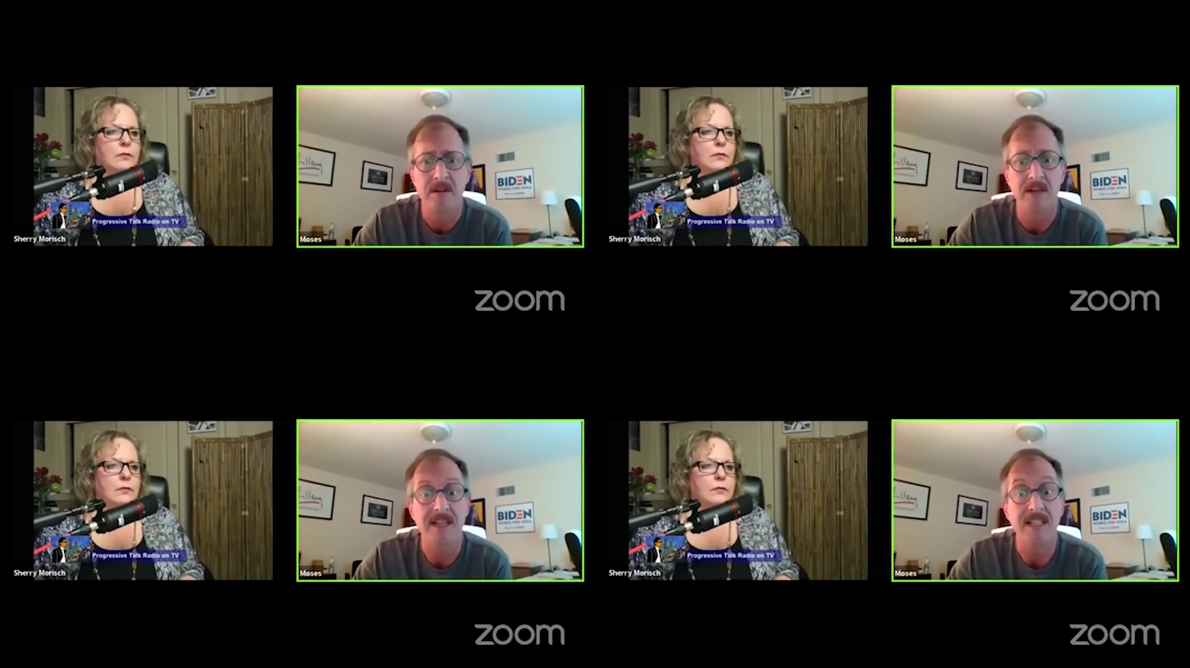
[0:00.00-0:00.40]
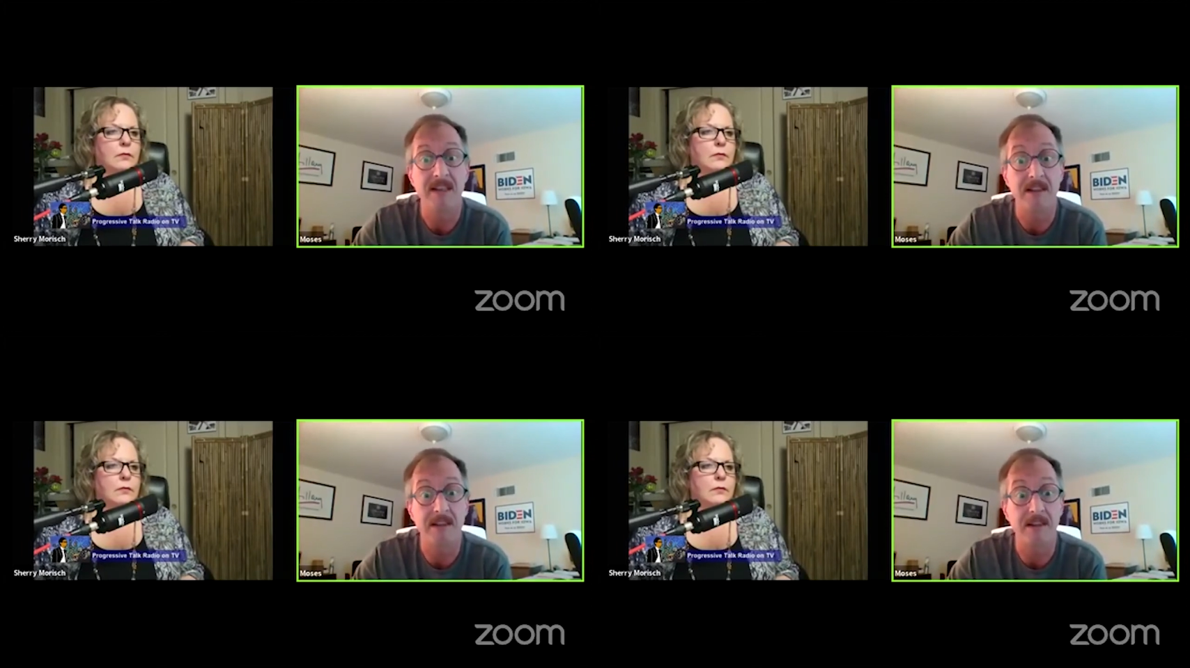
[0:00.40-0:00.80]

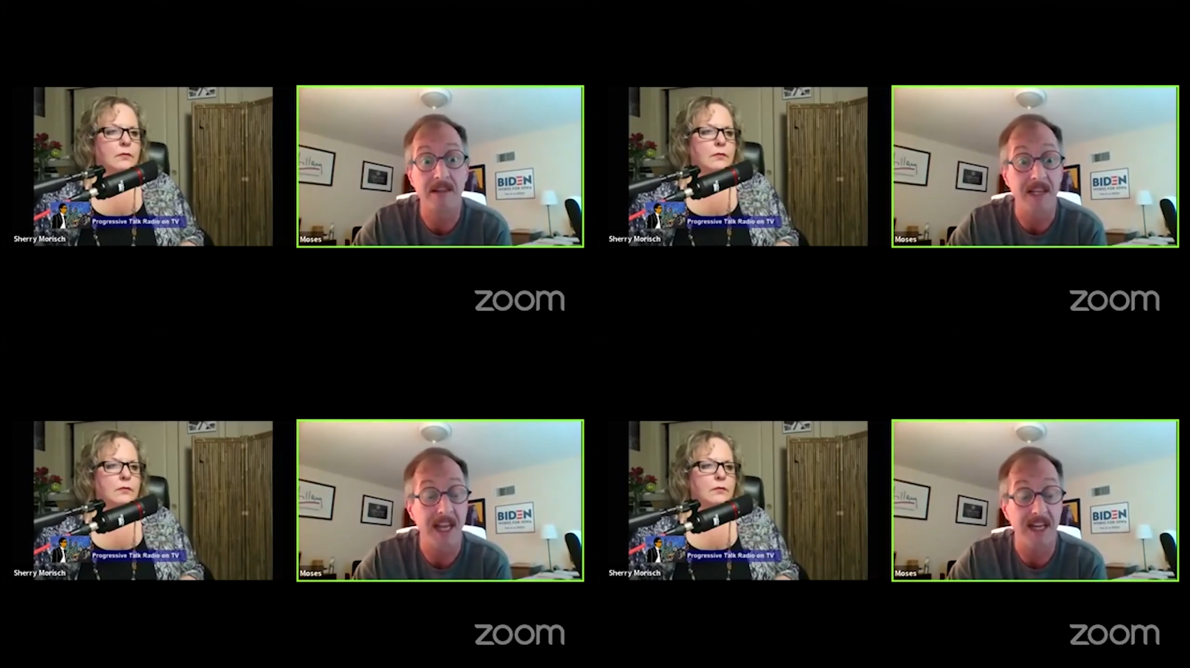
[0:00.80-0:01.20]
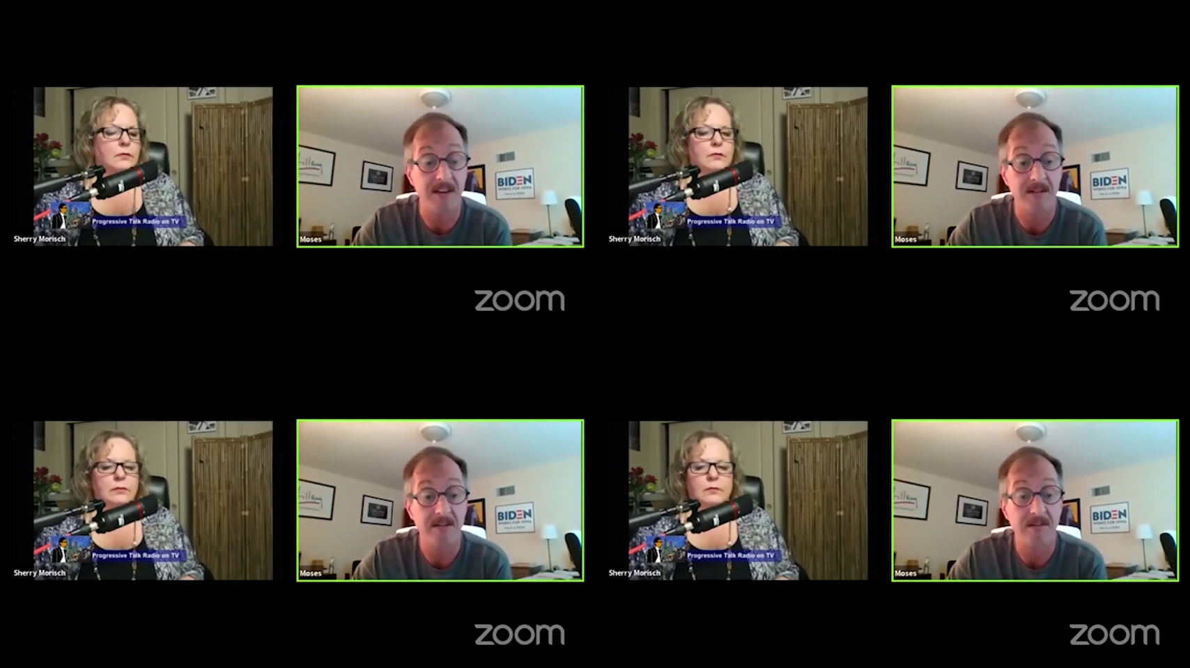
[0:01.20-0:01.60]
Speaker 1: nineteen
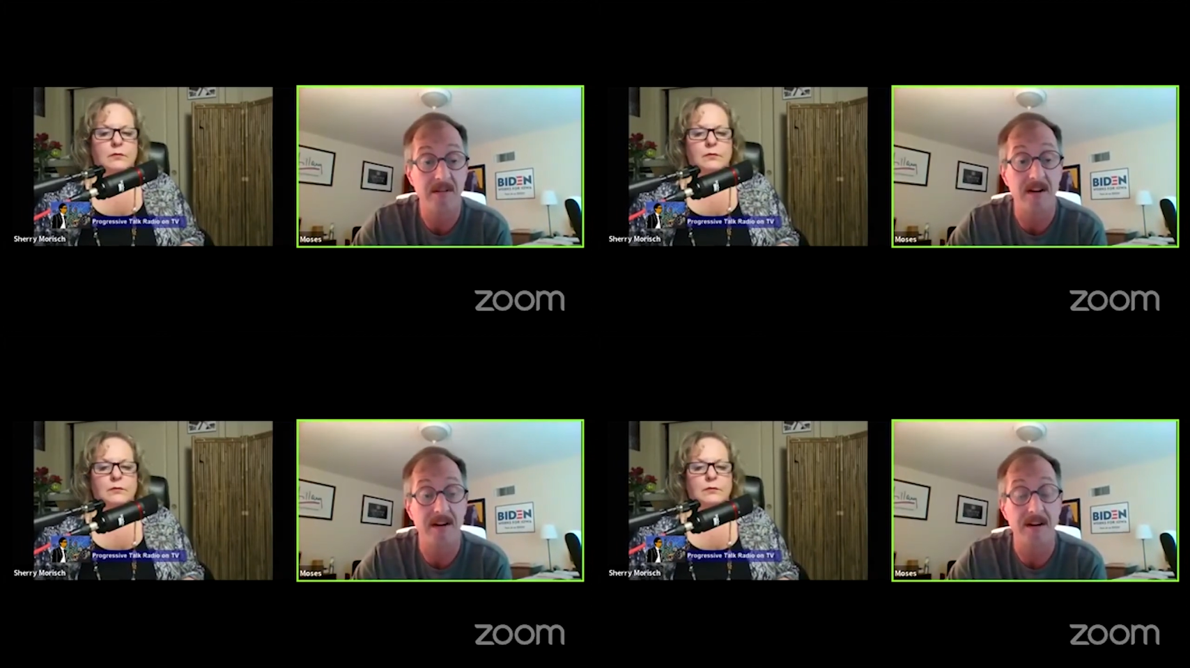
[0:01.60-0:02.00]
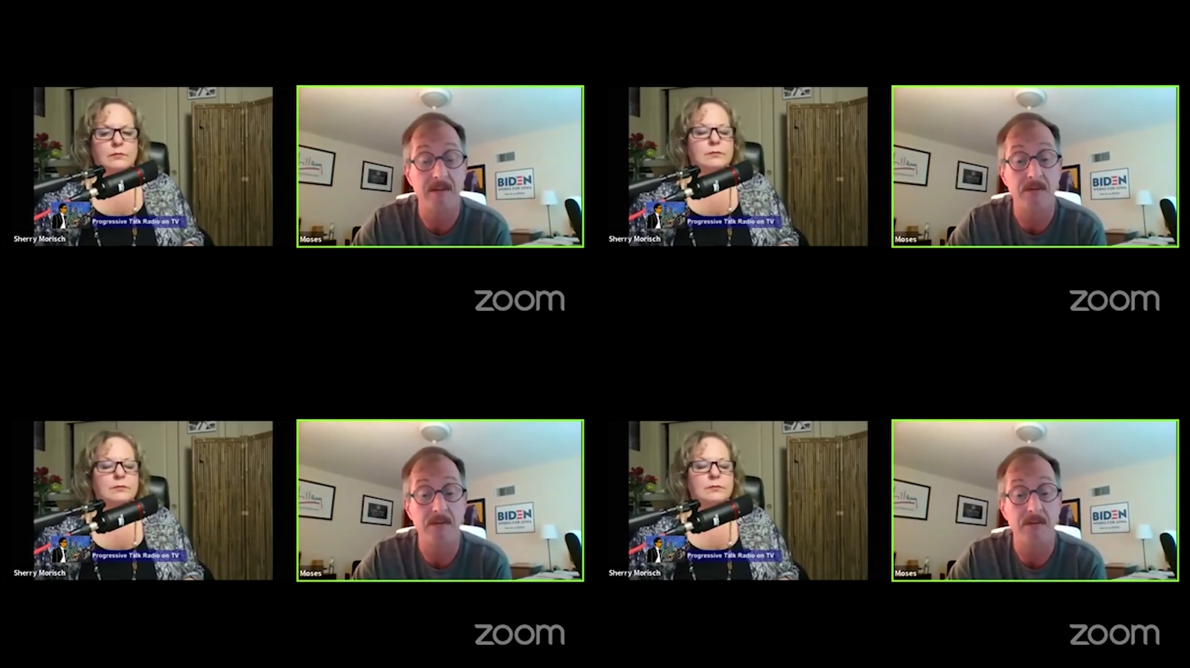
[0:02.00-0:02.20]
sixty-eight uh,